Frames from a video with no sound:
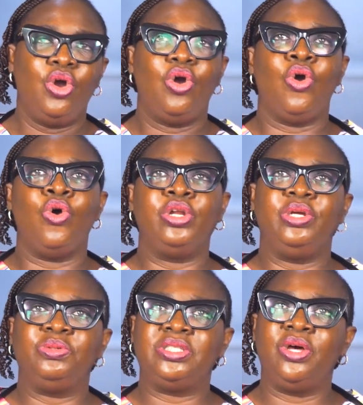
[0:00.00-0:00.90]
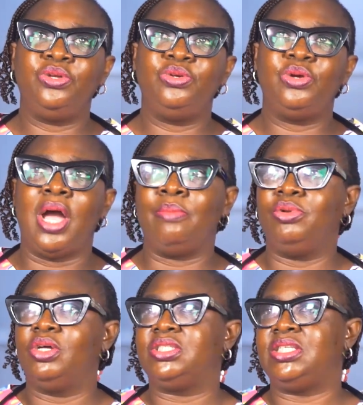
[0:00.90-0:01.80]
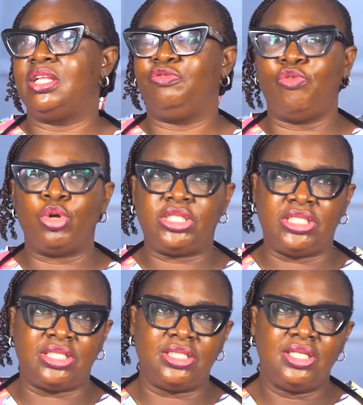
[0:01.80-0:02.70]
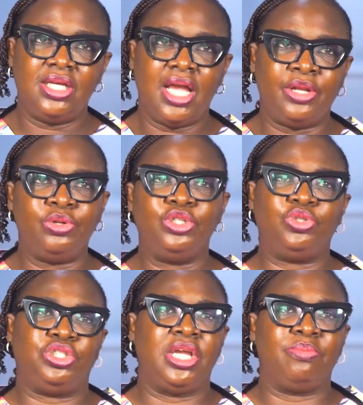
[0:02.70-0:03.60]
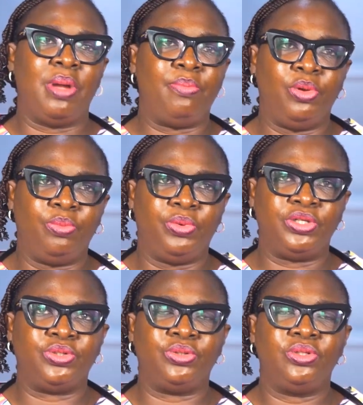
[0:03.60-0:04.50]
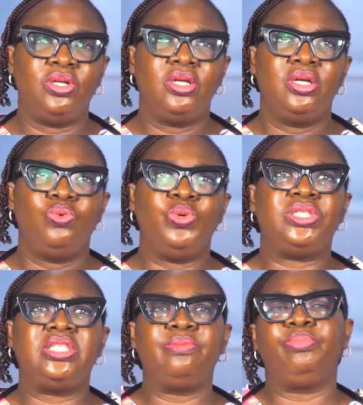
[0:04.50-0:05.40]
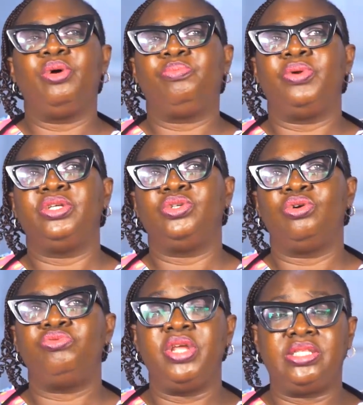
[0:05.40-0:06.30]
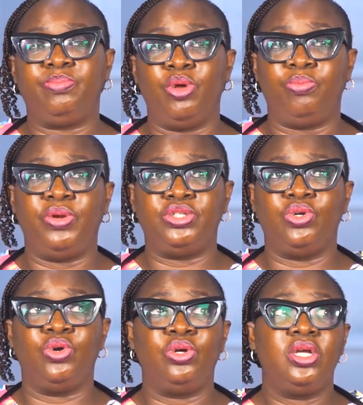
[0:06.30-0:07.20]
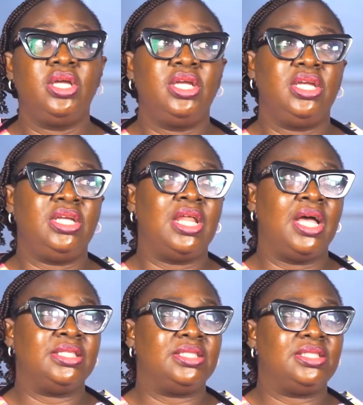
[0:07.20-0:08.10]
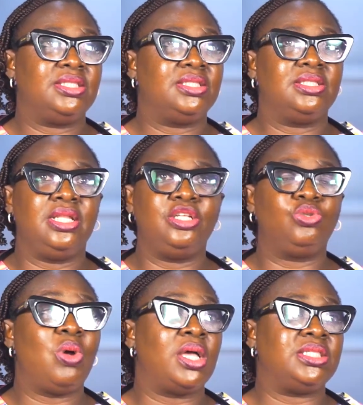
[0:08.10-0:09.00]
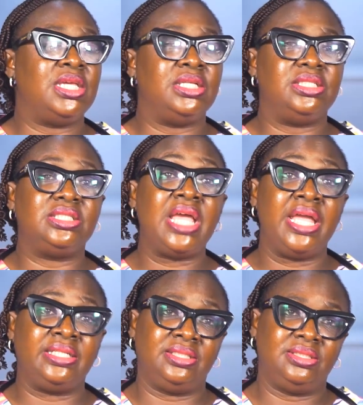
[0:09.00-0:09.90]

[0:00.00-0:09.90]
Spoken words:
Or they will tell you, I'm not yet 40. I don't need to check my blood pressure. We see blood pressure, raised blood pressure, in as little as age 10,